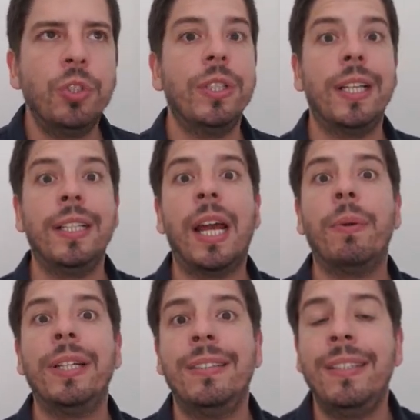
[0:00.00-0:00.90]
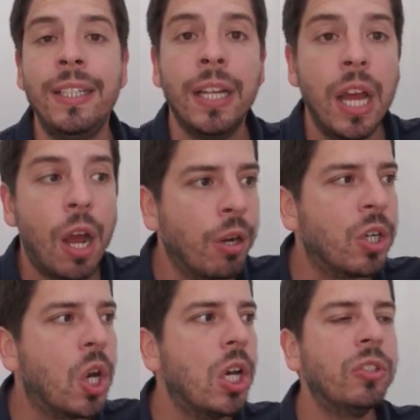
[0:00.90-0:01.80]
that guaranteed our
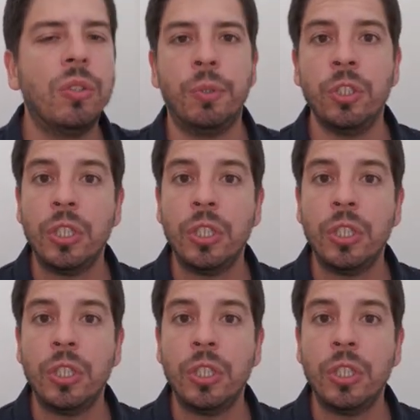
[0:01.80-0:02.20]
customers